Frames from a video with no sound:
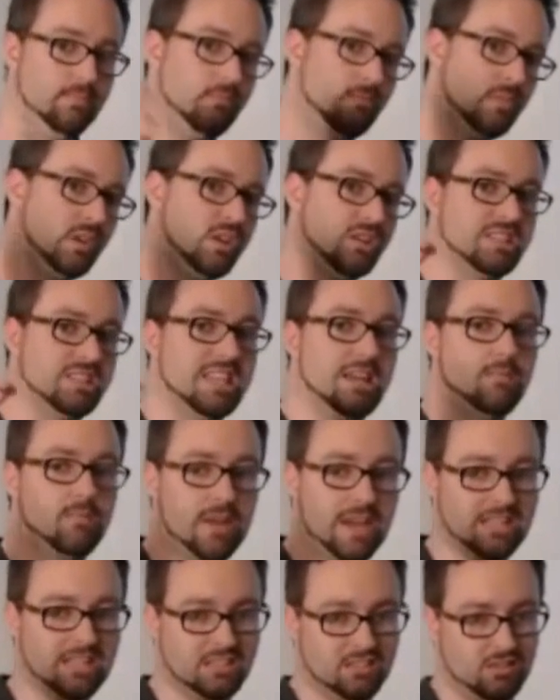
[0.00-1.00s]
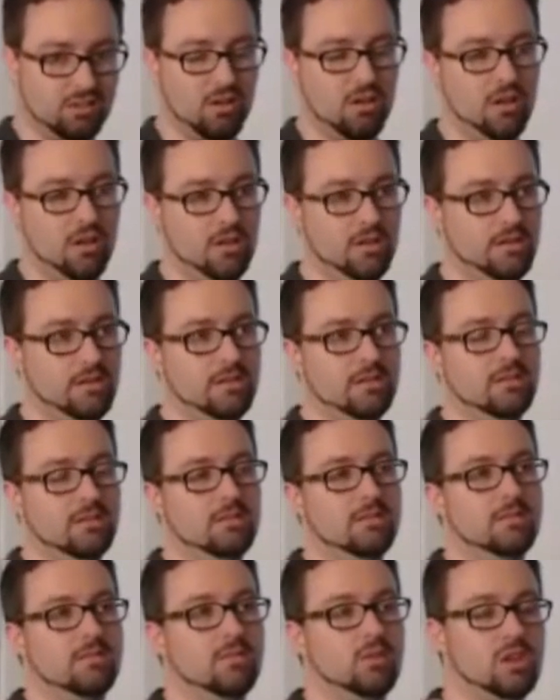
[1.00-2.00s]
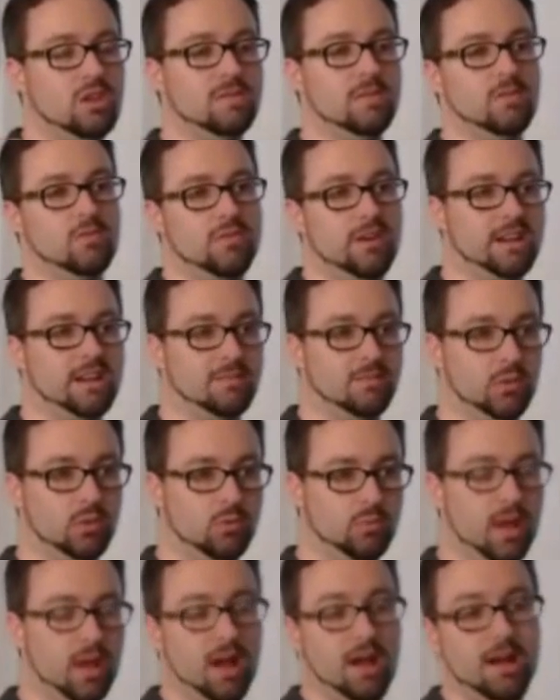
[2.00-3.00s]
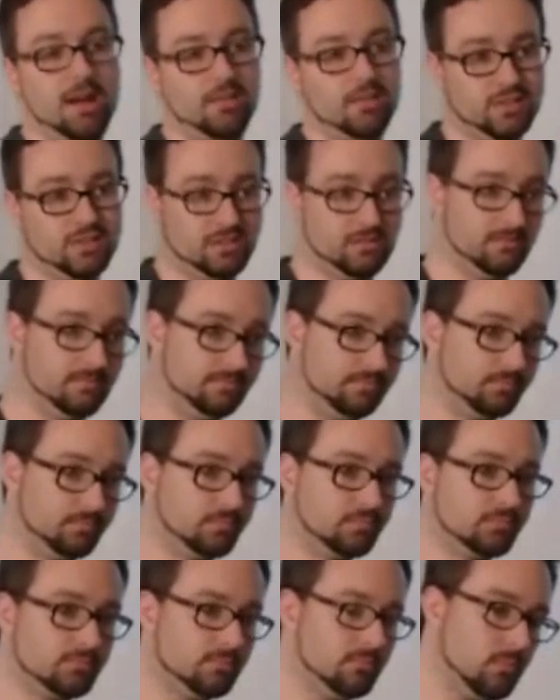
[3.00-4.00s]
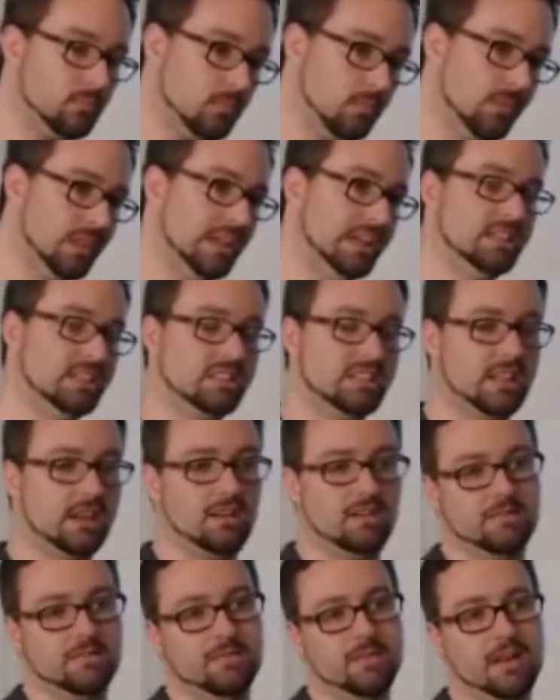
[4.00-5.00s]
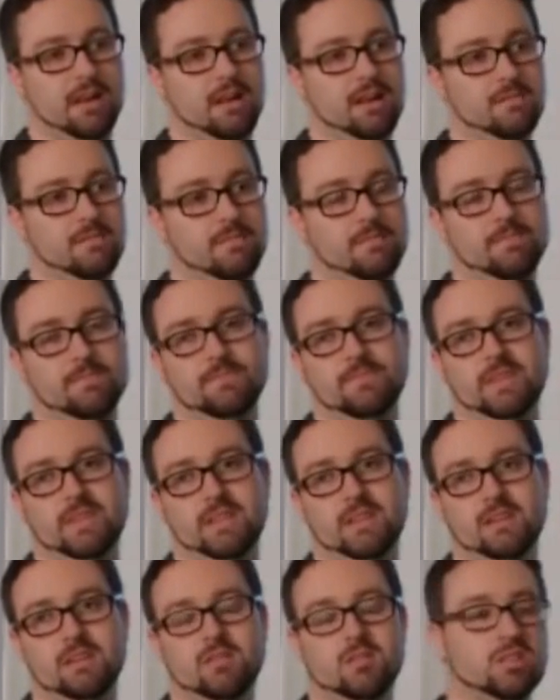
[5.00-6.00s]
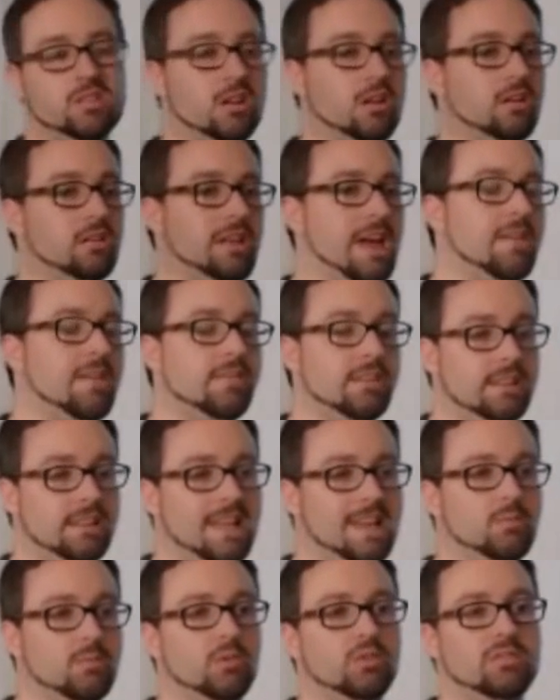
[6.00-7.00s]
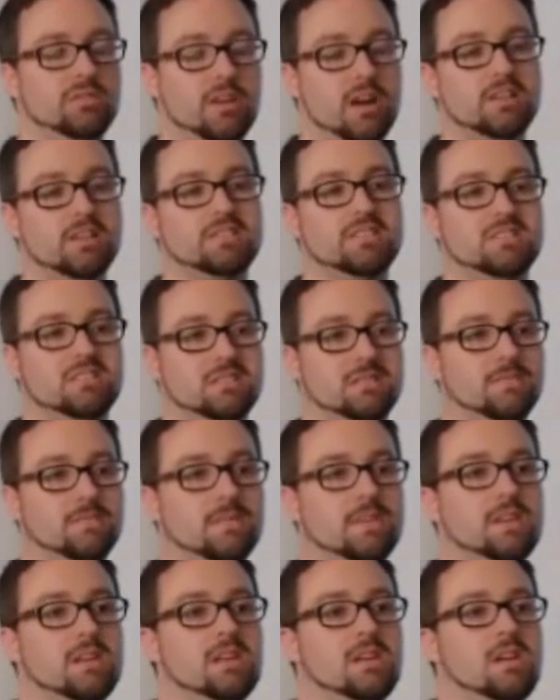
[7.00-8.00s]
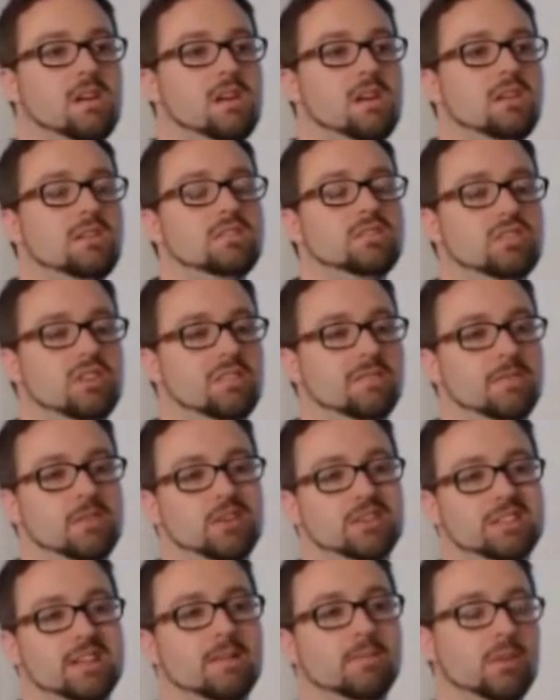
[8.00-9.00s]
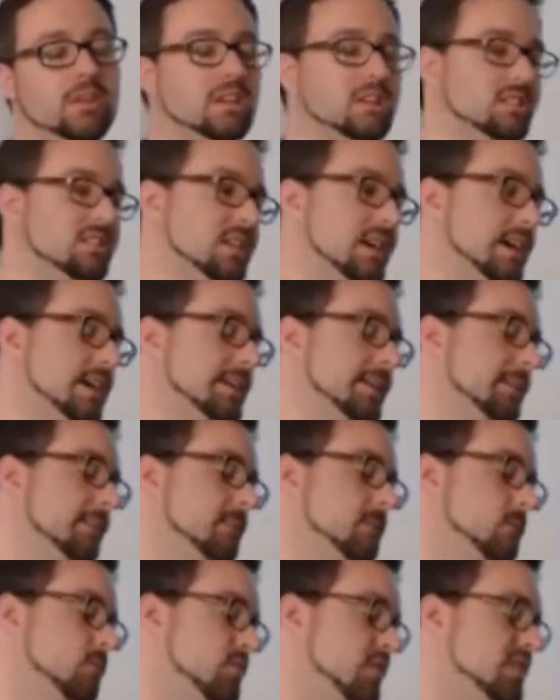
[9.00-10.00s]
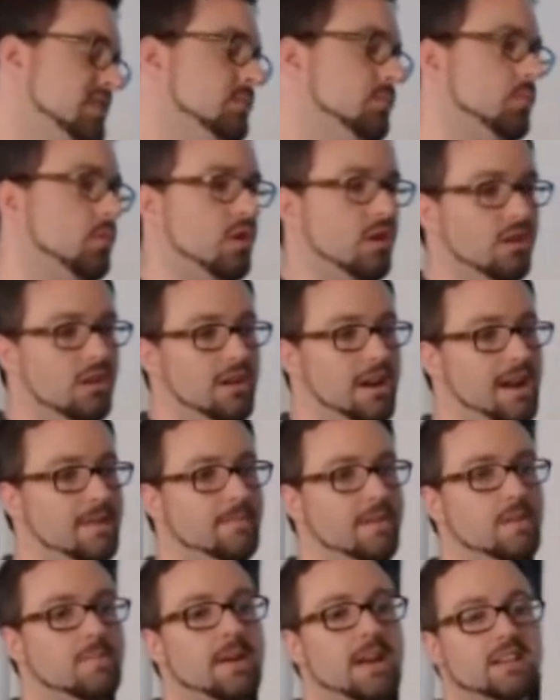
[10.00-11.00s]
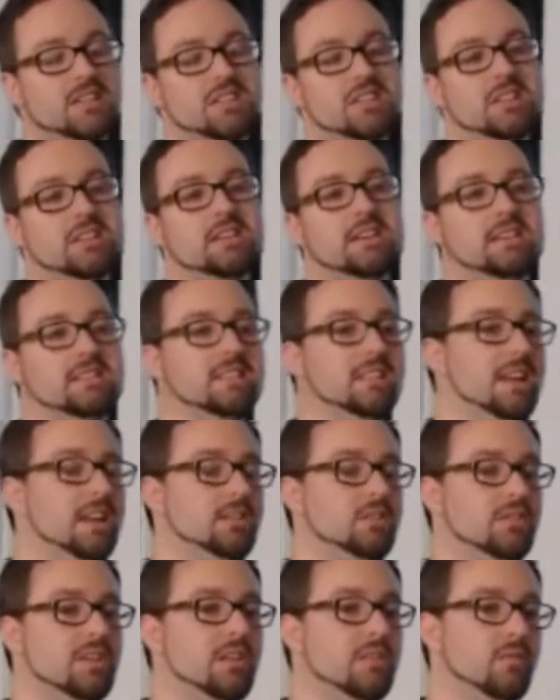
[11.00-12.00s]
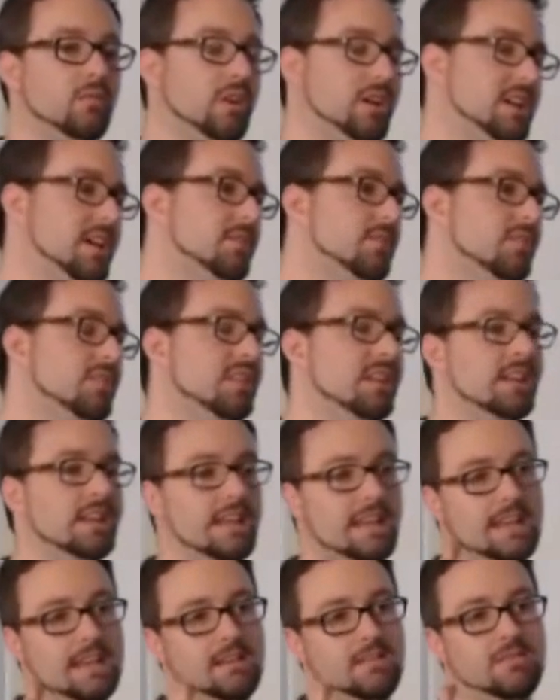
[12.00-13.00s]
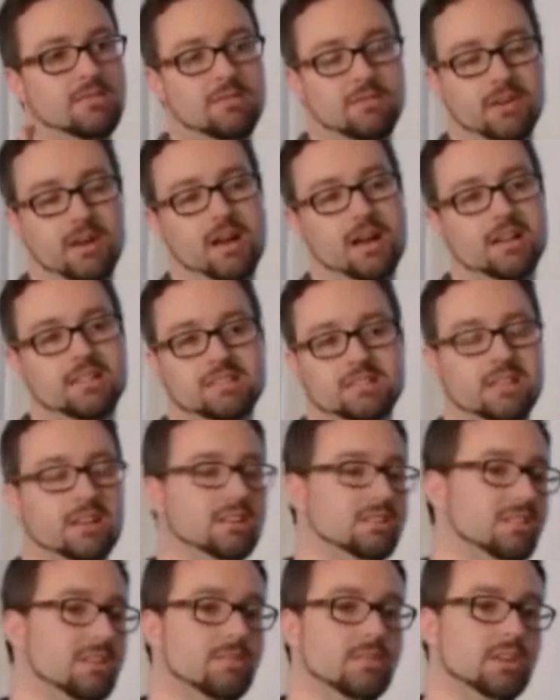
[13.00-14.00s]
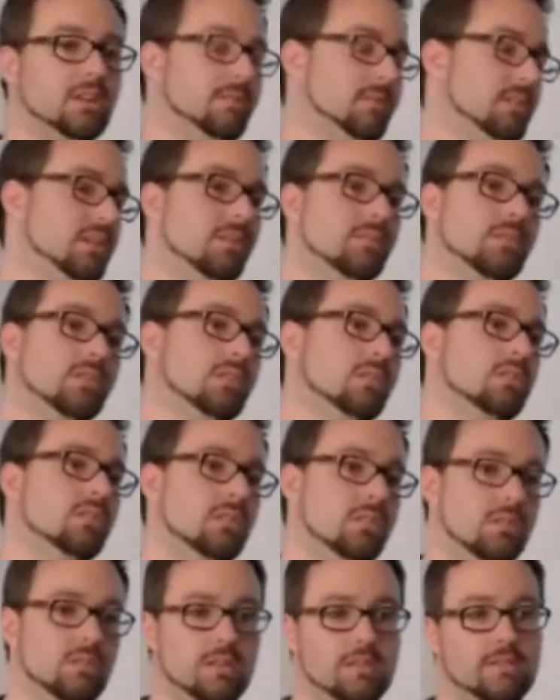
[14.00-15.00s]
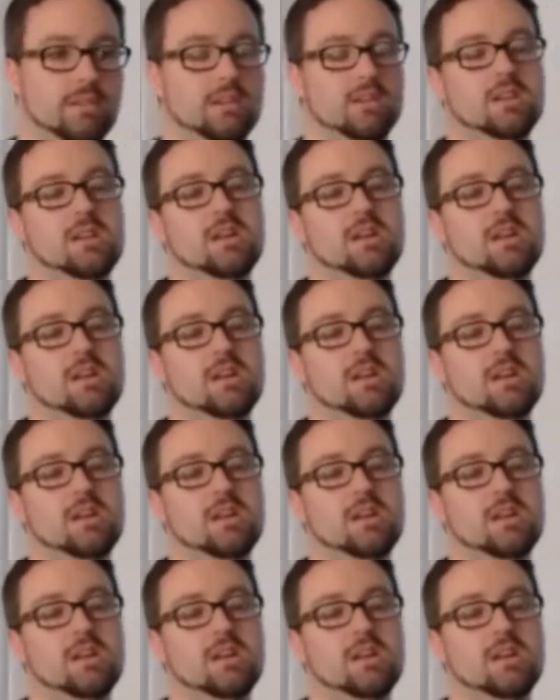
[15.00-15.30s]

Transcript: because they're based on human readable paths instead of having labeled file system. So for example, you could say, this program, Apache, is allowed to read everything in var/www, whatever.